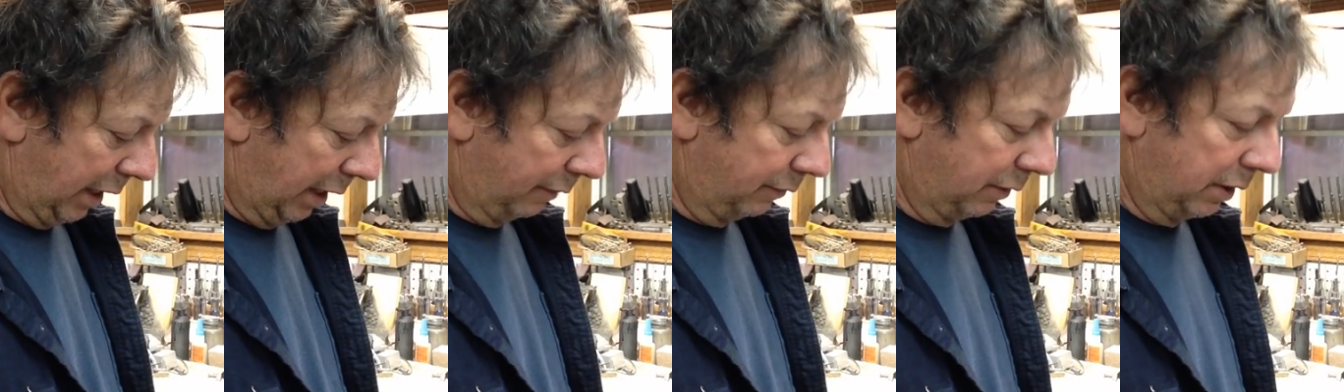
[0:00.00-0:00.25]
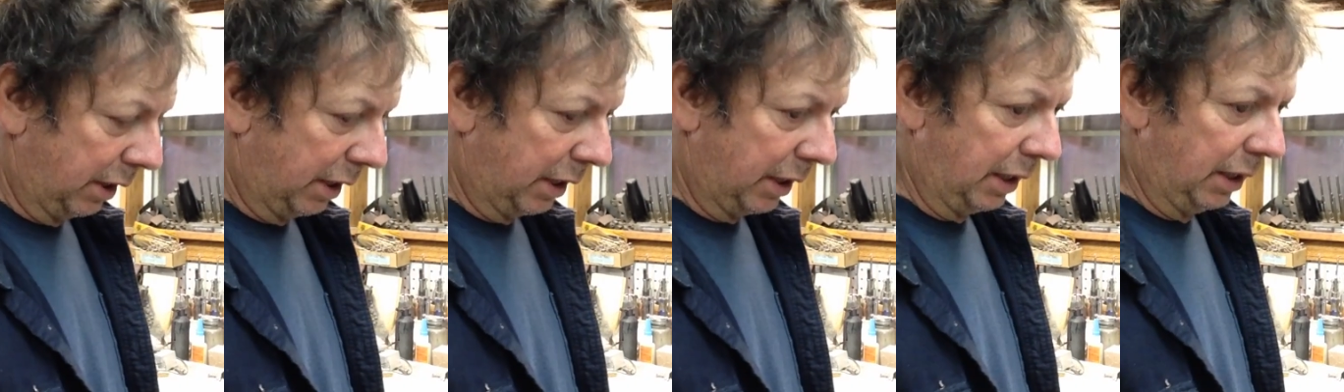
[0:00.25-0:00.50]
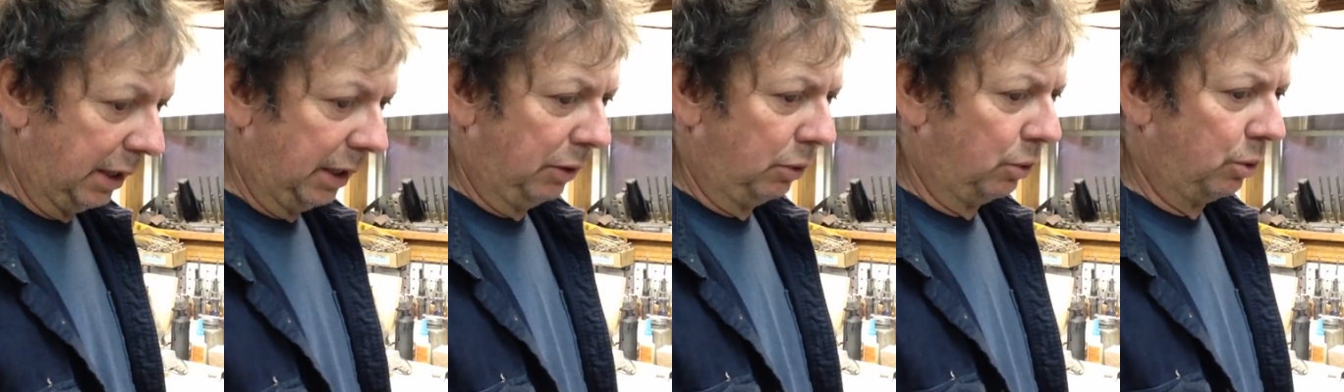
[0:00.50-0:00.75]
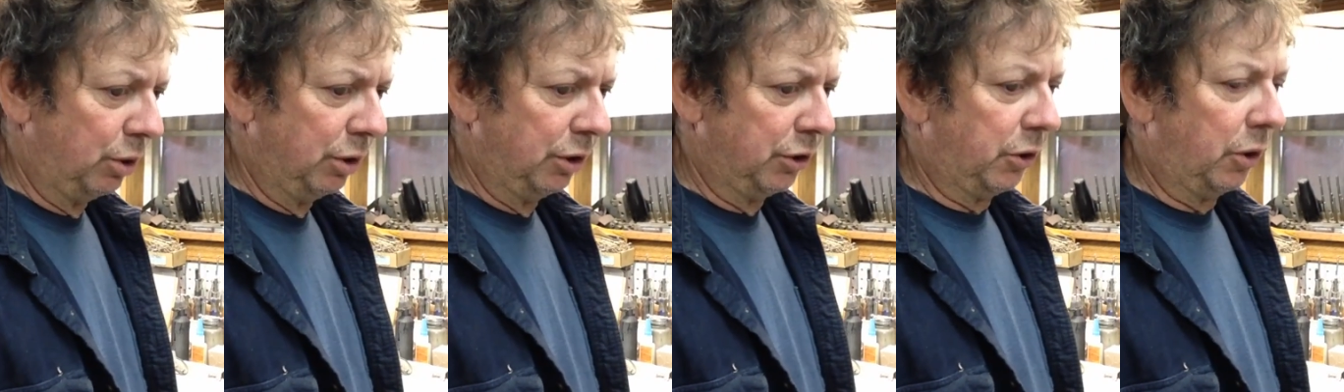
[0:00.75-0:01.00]
I've got a
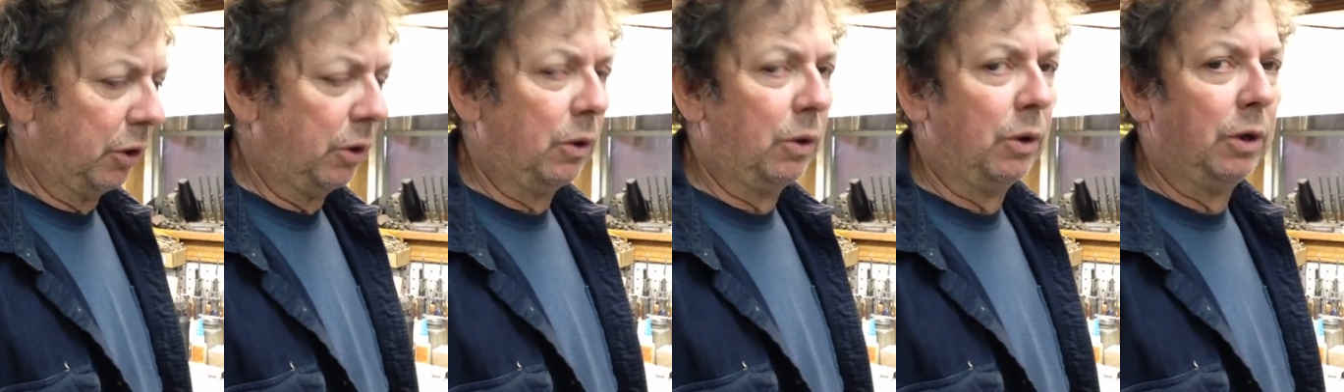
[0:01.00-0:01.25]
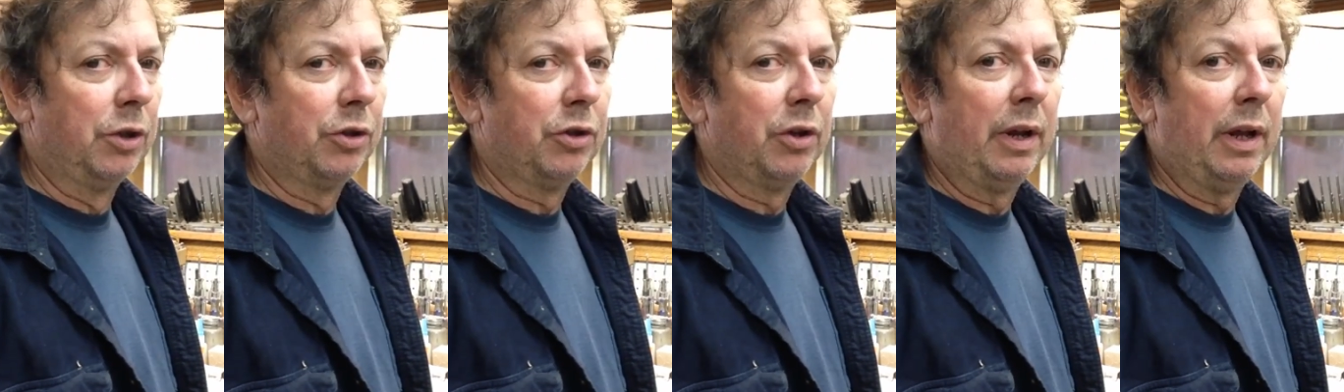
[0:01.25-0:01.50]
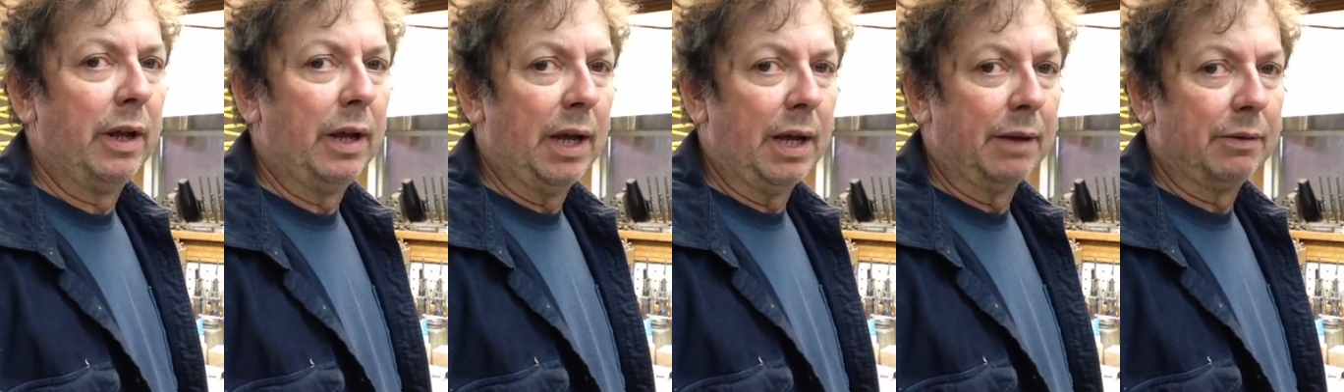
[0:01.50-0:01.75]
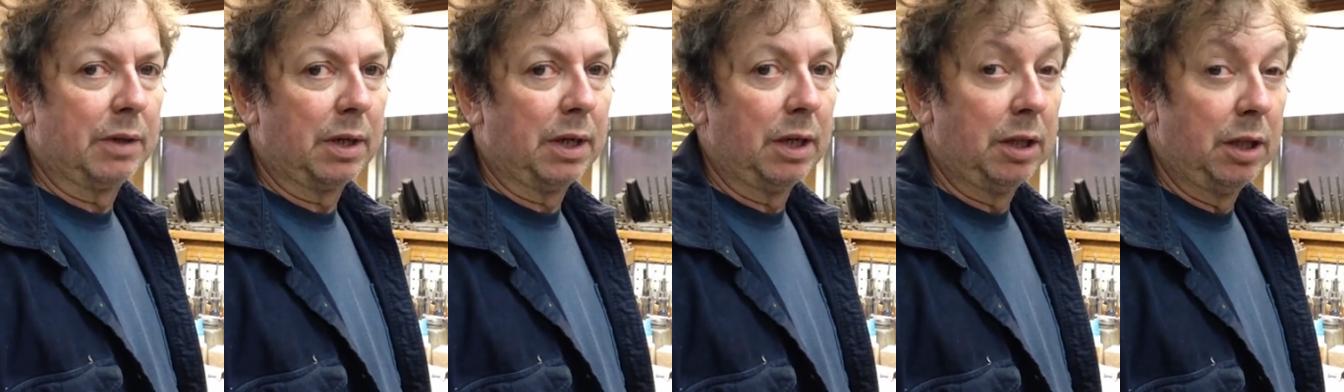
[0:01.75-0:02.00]
horse or a horse and a
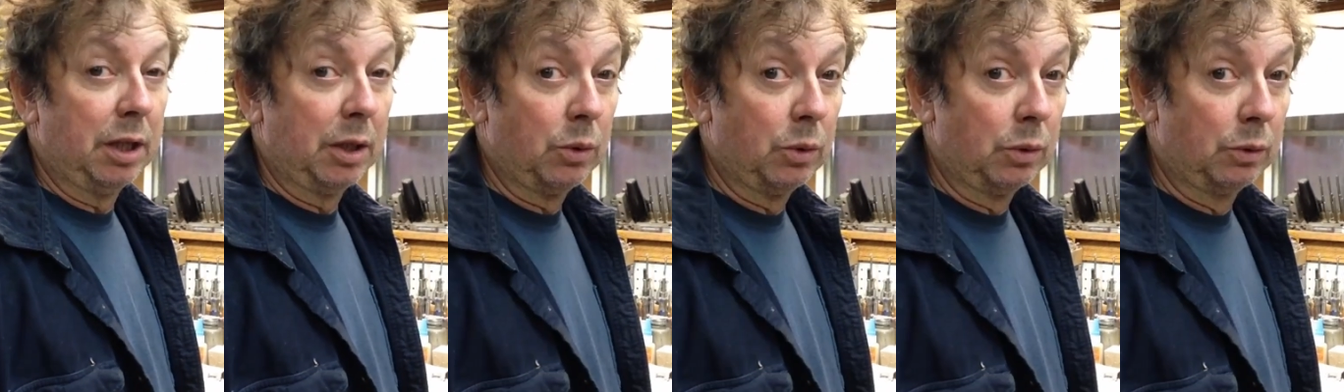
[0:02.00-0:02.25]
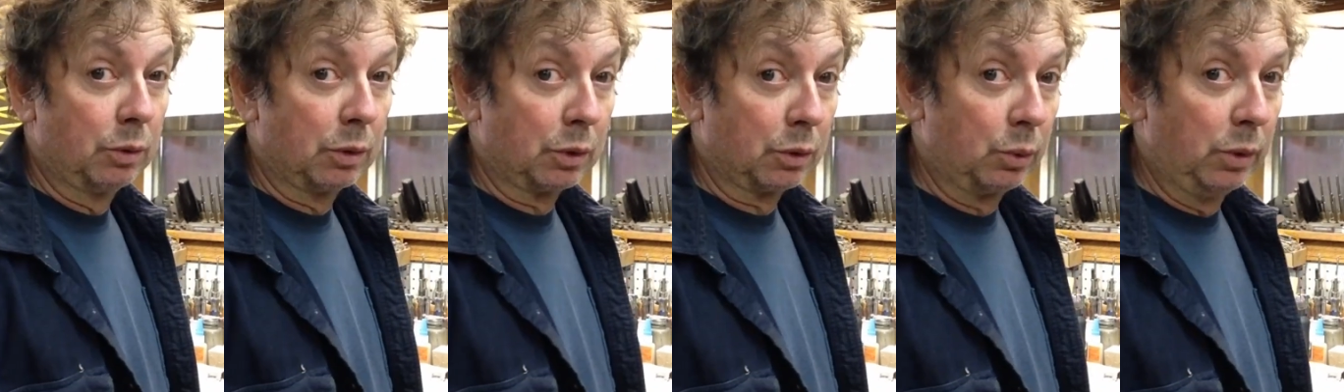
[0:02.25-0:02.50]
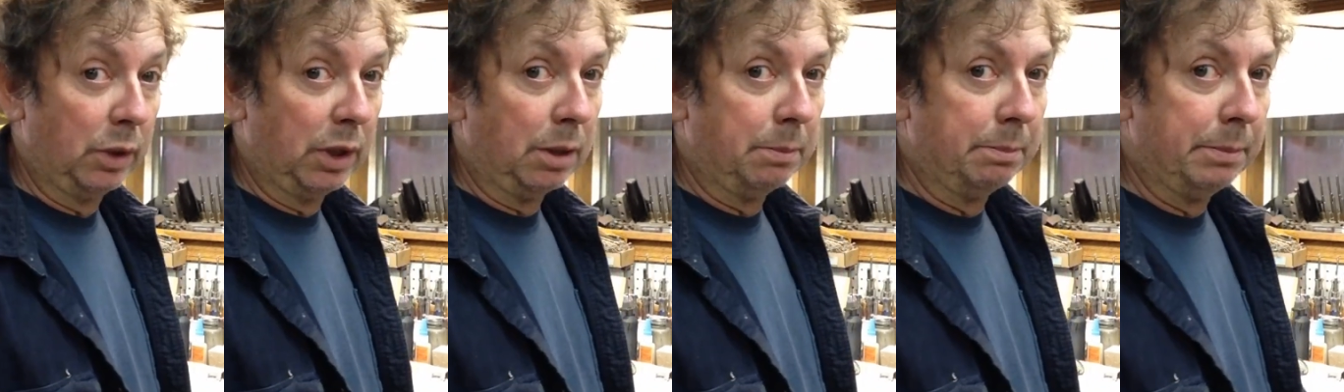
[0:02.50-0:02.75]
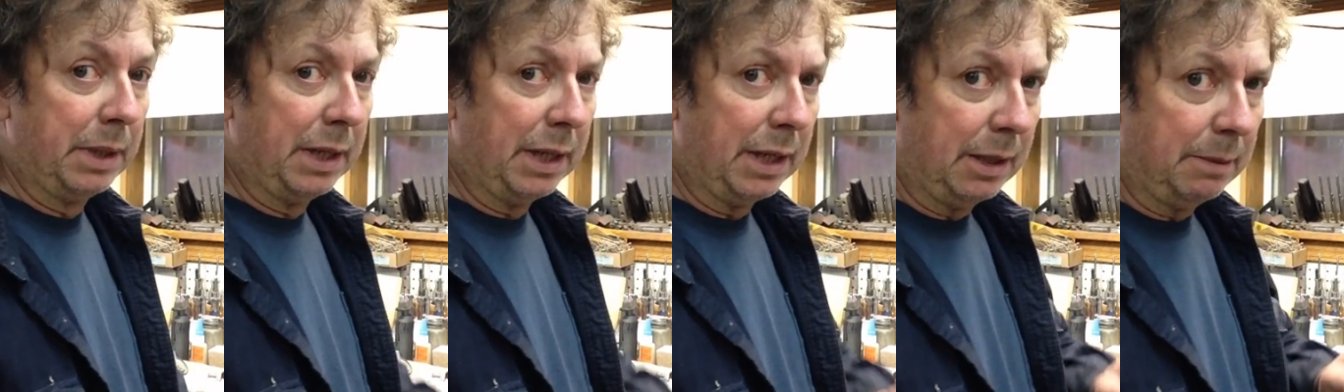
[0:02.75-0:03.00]
half that I think would work well.
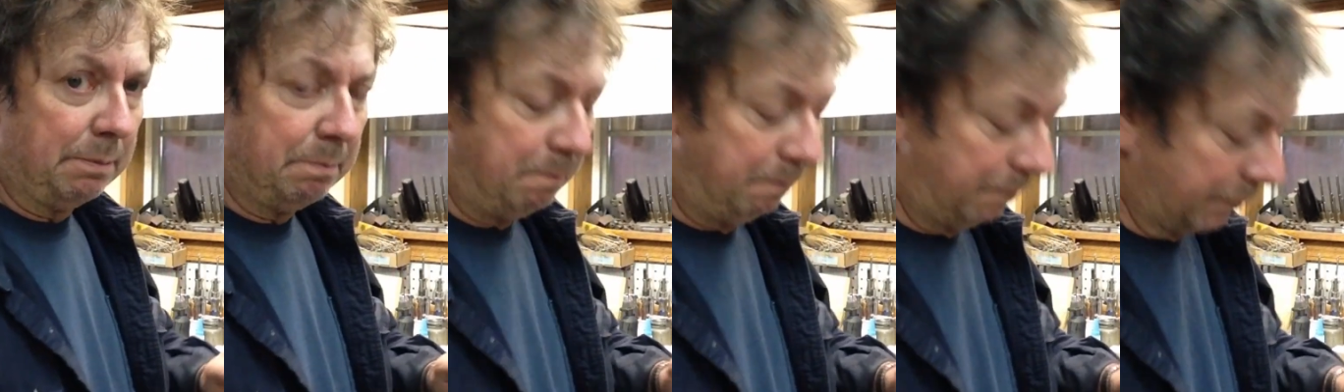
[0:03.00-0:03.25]
But